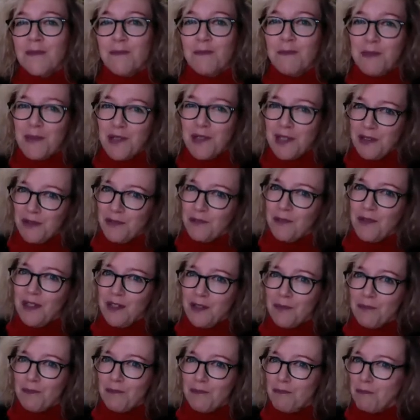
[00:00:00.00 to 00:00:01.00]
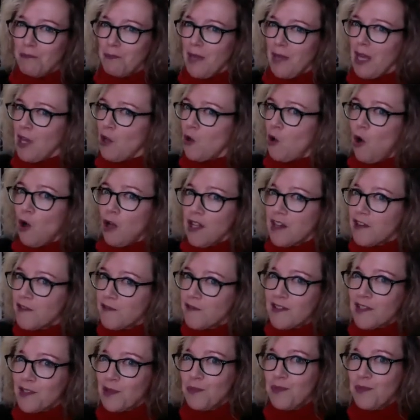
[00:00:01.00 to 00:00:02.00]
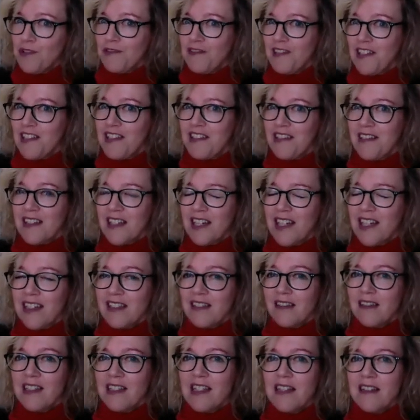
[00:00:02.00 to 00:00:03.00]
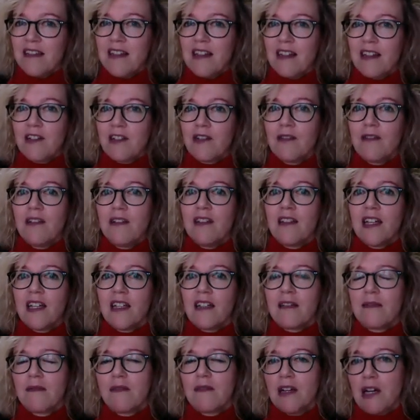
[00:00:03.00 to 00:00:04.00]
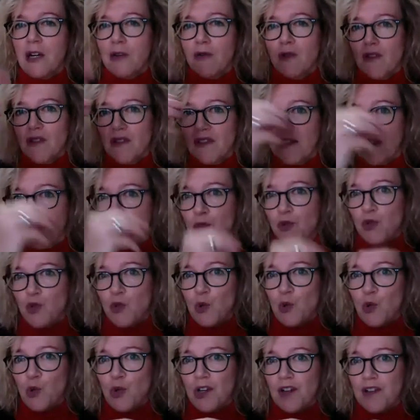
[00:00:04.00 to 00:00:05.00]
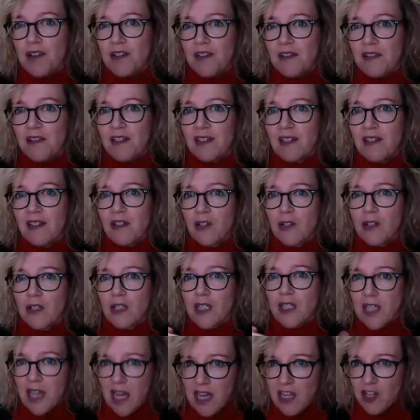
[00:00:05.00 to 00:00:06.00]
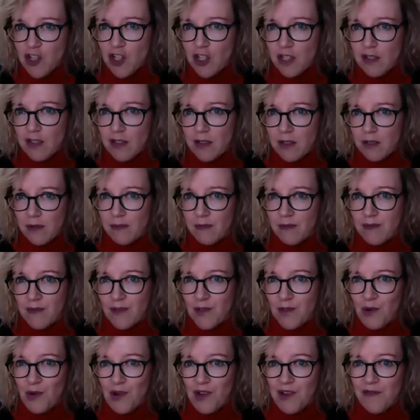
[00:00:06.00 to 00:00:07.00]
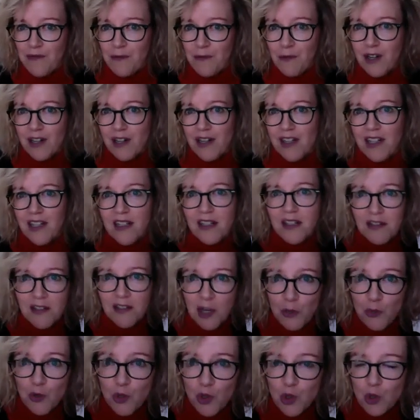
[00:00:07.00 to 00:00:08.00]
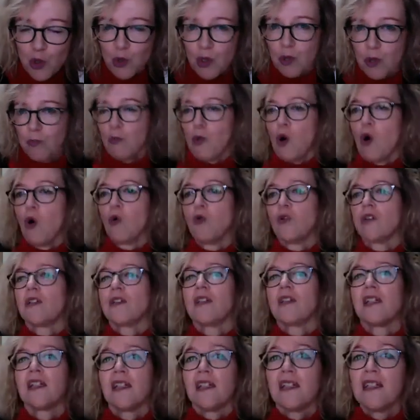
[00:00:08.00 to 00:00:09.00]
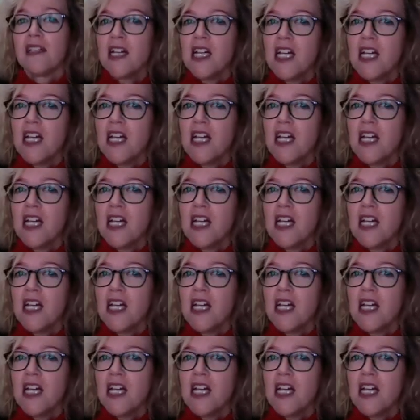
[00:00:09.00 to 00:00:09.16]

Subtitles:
but we may all have experienced that, is actually that our saboteurs are contagious. So if we're in saboteur mode and